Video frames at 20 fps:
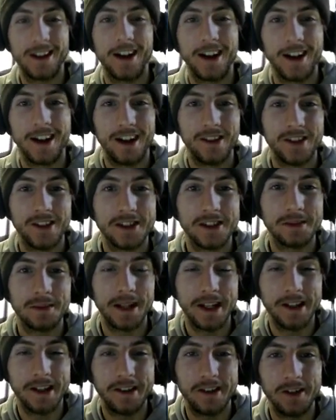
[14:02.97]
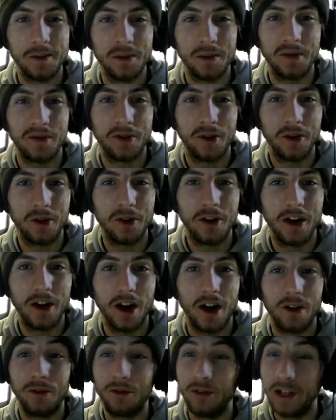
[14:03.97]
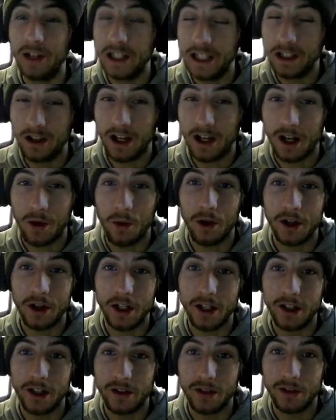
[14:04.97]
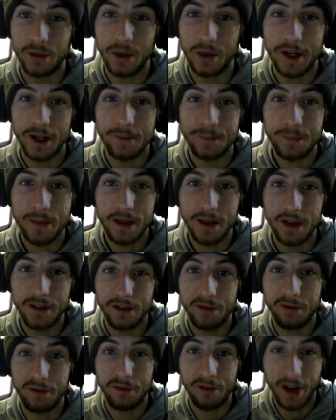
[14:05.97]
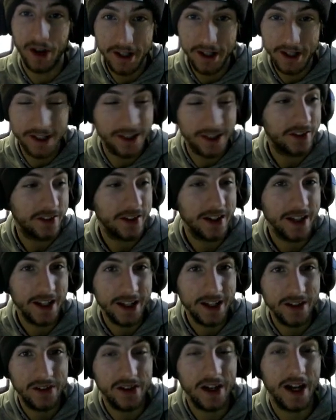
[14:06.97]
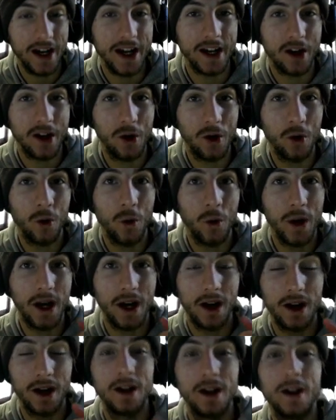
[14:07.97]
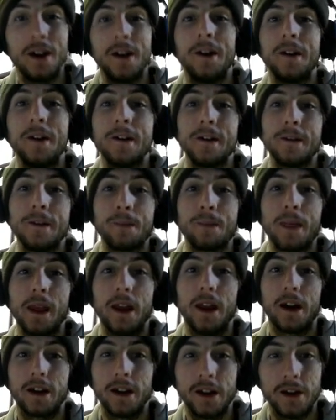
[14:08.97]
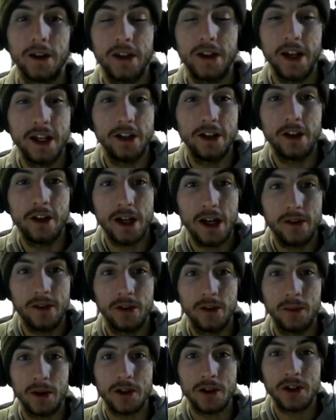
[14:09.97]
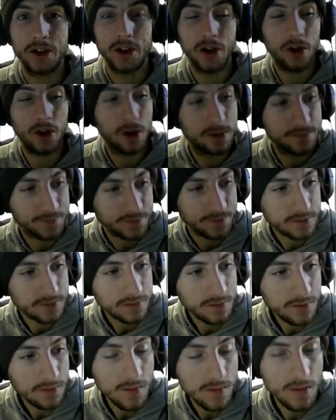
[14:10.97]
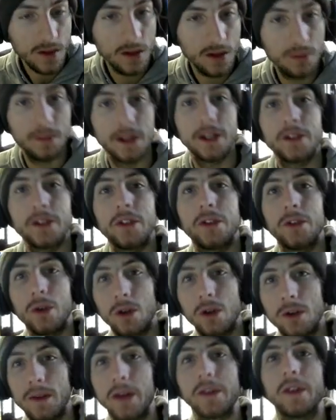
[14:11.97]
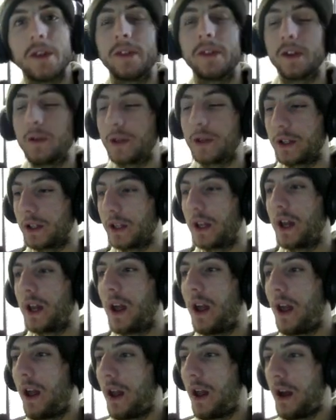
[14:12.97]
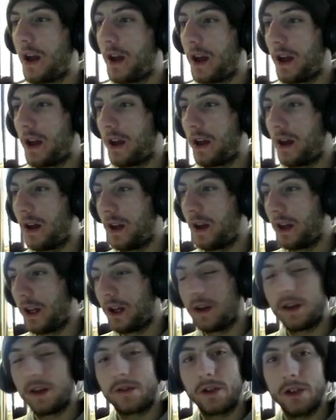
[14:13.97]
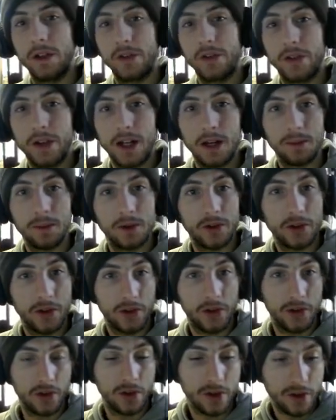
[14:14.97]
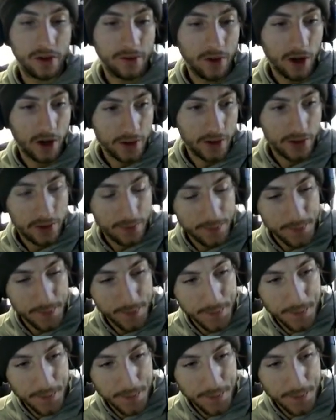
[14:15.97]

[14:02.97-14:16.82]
like I've explained to you before. I really like working in this way. It's fun and it's easier and quicker, and I can understand you don't have as much control, but let's just talk about something quickly. Now everyone listen up, because this is good advice.